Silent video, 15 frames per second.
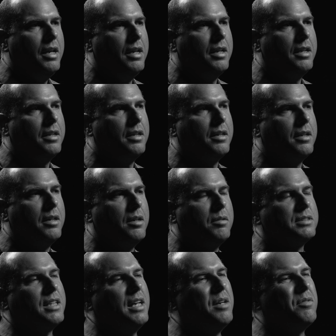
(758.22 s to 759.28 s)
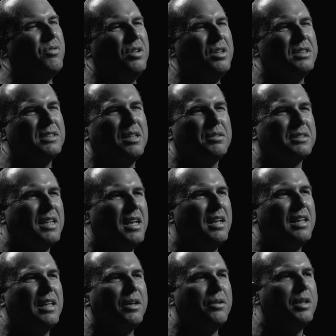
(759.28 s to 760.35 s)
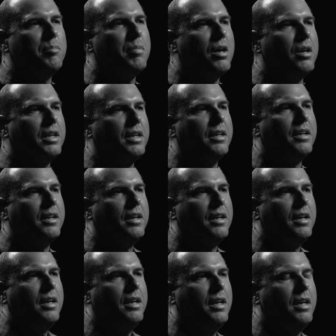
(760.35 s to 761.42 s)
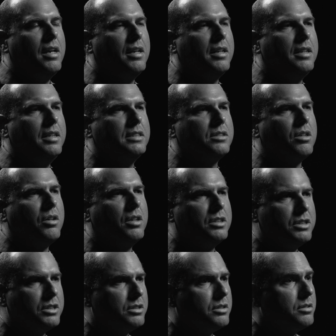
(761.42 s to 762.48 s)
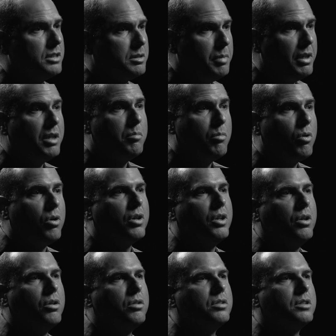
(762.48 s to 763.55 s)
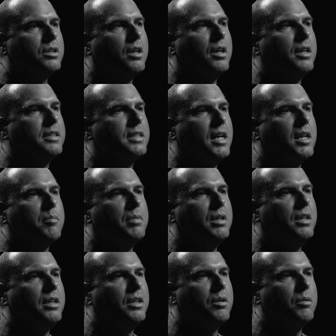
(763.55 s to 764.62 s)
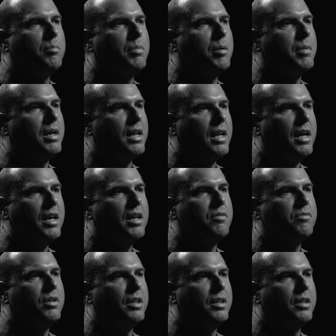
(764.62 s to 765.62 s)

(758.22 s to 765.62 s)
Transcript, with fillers: and uh, I was, at first I was kind of leery about it, and he started just speaking more, you know, uh, telling me, you know, about my life.